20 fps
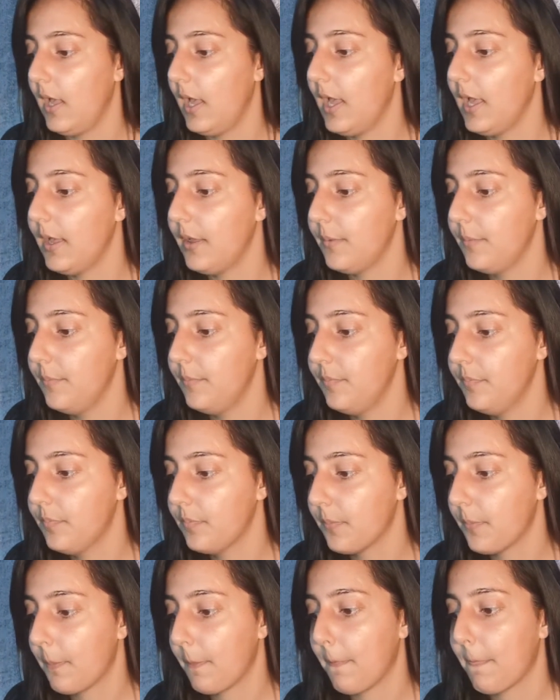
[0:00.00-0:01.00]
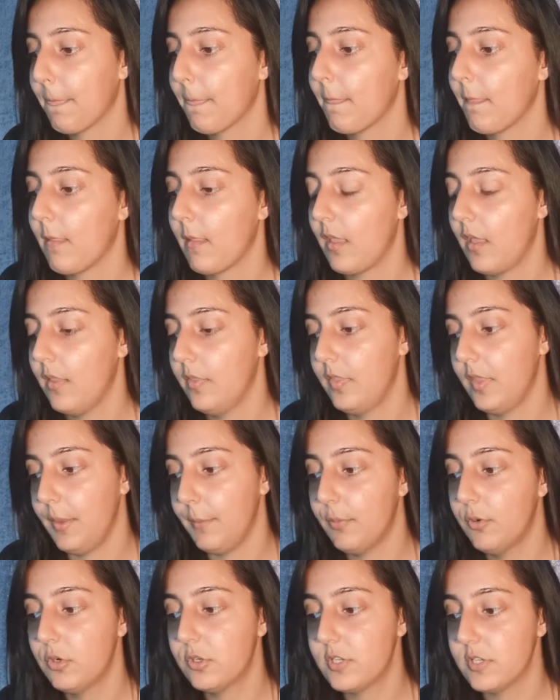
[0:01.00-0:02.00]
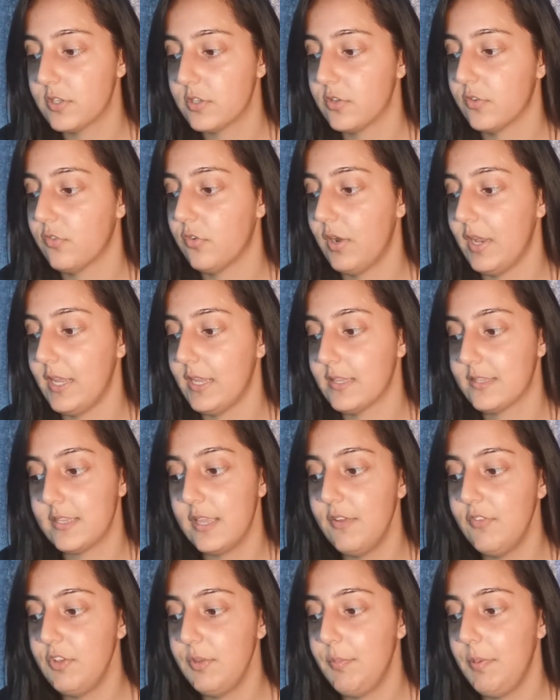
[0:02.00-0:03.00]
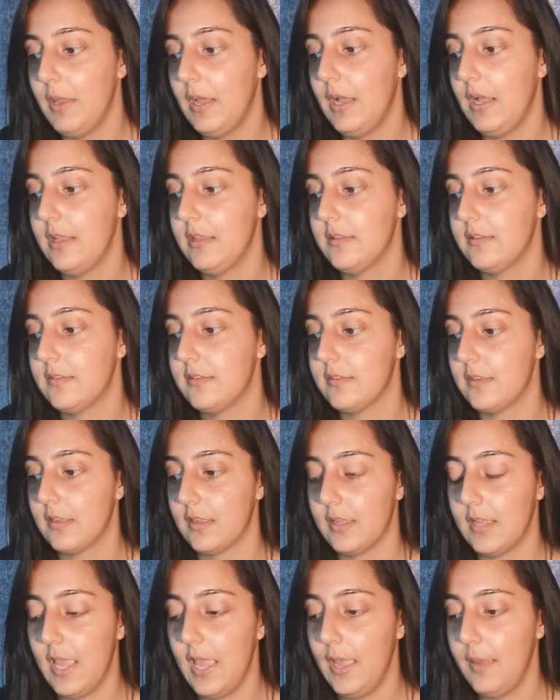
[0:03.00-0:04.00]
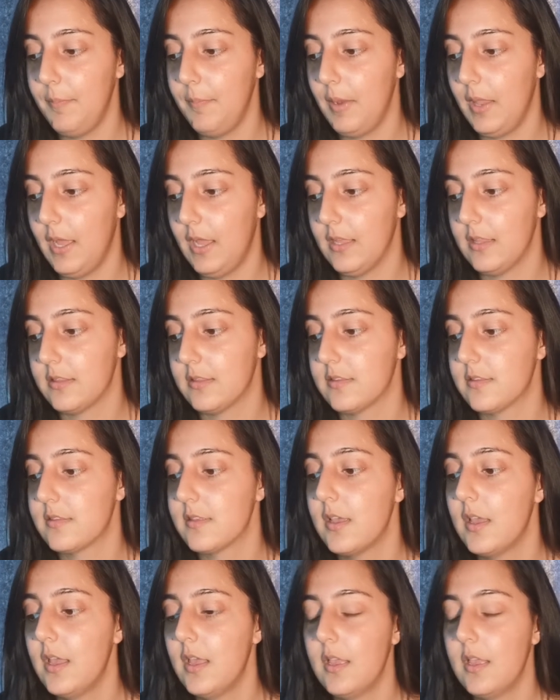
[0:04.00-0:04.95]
The importance of creating safety plans, care plans,